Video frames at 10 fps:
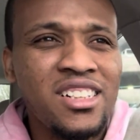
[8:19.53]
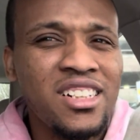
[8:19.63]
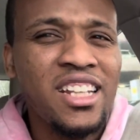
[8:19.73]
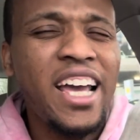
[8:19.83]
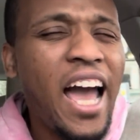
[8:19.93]

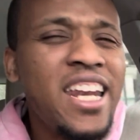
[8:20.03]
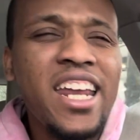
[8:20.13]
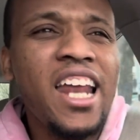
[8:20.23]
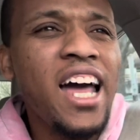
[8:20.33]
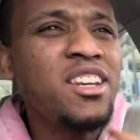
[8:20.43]
Like,
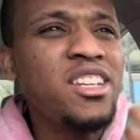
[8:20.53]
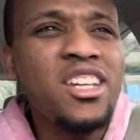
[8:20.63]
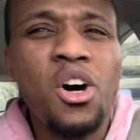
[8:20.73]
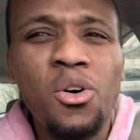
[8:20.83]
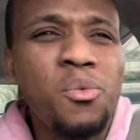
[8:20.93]

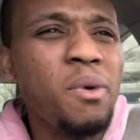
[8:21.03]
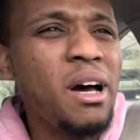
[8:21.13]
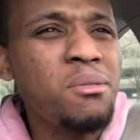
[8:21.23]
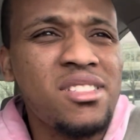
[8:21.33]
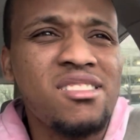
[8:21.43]
I
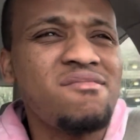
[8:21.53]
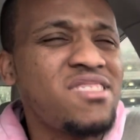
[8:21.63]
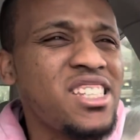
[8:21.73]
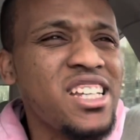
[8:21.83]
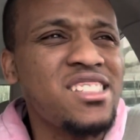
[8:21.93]
was
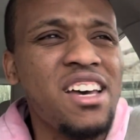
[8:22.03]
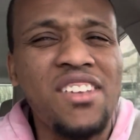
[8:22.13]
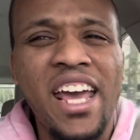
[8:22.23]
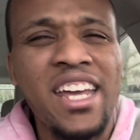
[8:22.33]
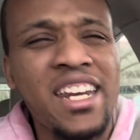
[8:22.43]
6,
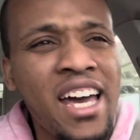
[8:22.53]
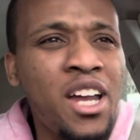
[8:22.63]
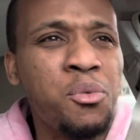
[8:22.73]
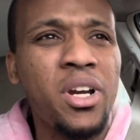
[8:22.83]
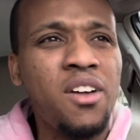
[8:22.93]
7, 8,
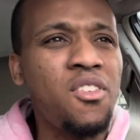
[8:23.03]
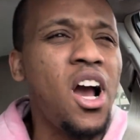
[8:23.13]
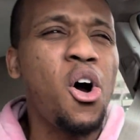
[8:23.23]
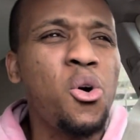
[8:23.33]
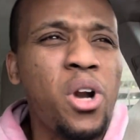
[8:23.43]
9, whatever
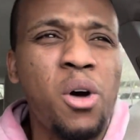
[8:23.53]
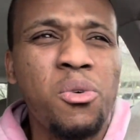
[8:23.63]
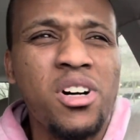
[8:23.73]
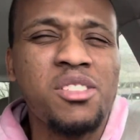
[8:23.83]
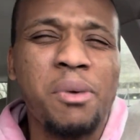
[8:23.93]
how old I
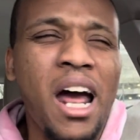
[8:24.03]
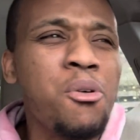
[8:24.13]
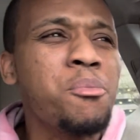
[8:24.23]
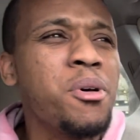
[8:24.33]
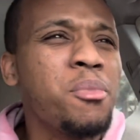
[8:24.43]
was, but I
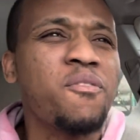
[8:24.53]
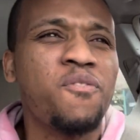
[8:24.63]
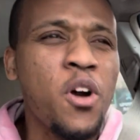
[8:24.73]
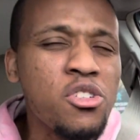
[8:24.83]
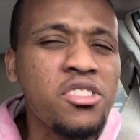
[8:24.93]
remember
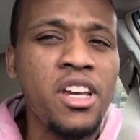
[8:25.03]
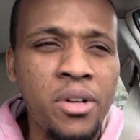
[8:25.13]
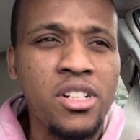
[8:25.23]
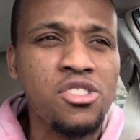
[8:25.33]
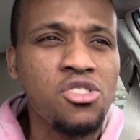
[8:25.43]
first
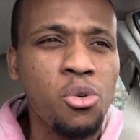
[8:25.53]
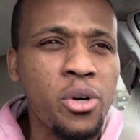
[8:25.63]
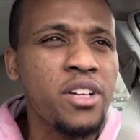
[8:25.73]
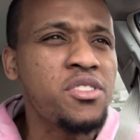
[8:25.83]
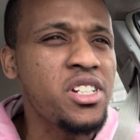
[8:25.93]
hearing the
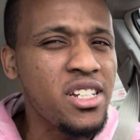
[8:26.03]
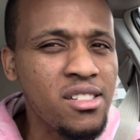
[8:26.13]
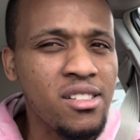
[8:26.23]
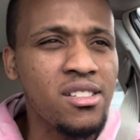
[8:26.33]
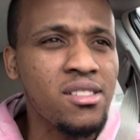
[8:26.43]
story of
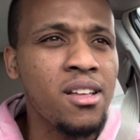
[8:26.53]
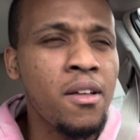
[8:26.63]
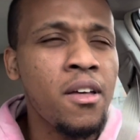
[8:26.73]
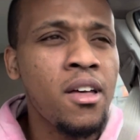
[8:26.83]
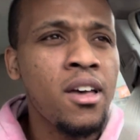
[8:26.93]
Jesus
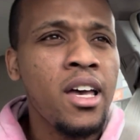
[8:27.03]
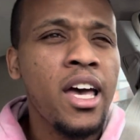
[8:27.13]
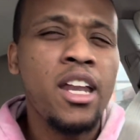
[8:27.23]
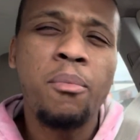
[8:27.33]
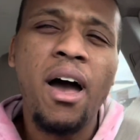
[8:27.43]

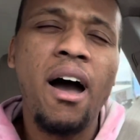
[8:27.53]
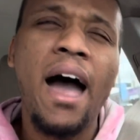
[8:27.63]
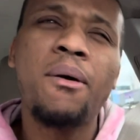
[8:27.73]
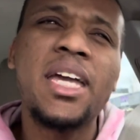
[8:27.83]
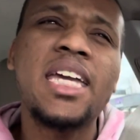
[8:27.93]
and about
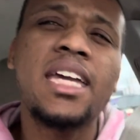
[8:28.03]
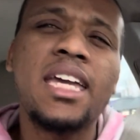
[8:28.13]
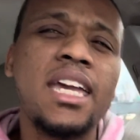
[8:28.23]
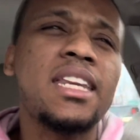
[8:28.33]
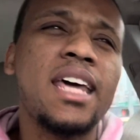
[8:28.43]
how
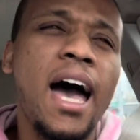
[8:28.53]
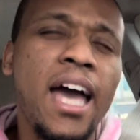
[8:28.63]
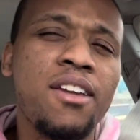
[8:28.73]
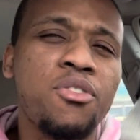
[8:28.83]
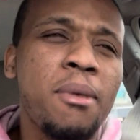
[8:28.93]
he
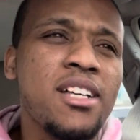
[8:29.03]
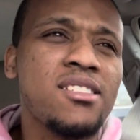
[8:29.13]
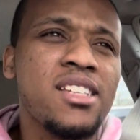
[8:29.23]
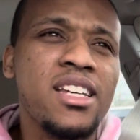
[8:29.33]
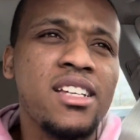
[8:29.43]
died for my
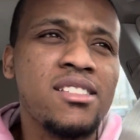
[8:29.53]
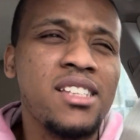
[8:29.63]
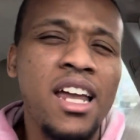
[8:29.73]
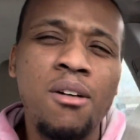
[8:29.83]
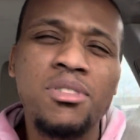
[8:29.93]
sins,
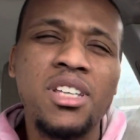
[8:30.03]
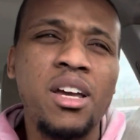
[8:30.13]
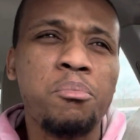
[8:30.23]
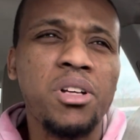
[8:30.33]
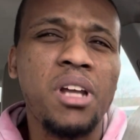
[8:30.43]
and I was
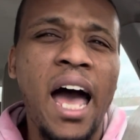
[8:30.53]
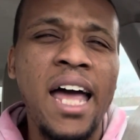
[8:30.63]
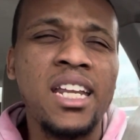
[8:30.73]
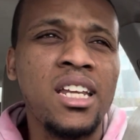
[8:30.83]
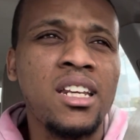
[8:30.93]
like, but I
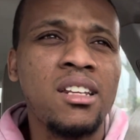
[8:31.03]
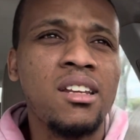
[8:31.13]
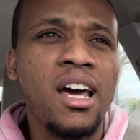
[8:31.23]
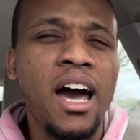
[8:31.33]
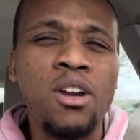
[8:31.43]

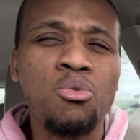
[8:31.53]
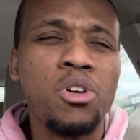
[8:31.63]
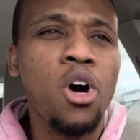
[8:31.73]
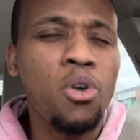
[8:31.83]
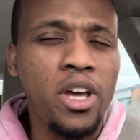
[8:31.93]
don't
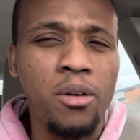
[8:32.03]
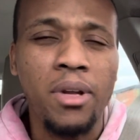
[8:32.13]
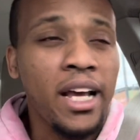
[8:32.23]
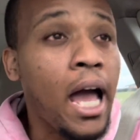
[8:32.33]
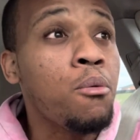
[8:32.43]
know him.
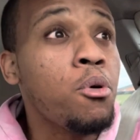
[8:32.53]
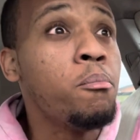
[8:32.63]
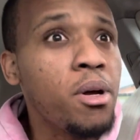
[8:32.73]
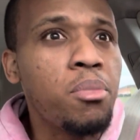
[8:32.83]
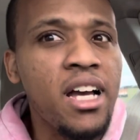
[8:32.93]
Like, I
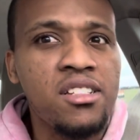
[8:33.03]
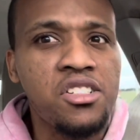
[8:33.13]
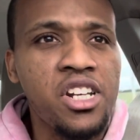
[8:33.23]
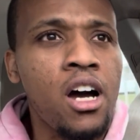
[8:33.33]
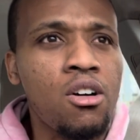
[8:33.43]
remember as a
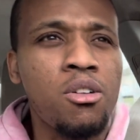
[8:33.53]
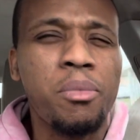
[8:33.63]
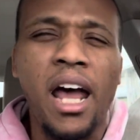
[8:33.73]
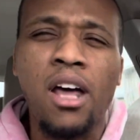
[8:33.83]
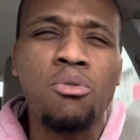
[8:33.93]
child going,
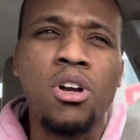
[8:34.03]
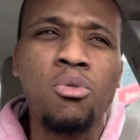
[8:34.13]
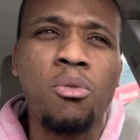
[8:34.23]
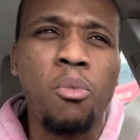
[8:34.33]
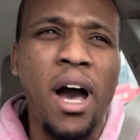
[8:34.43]
but I don't know
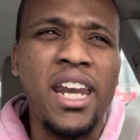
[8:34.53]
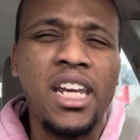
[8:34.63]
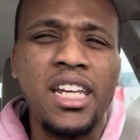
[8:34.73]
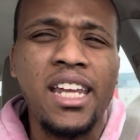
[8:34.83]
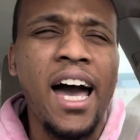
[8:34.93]
him. Why did
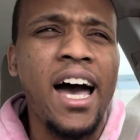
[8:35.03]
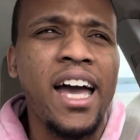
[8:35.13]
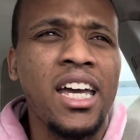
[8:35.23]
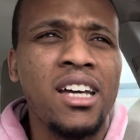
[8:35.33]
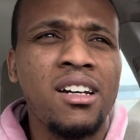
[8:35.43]
he die?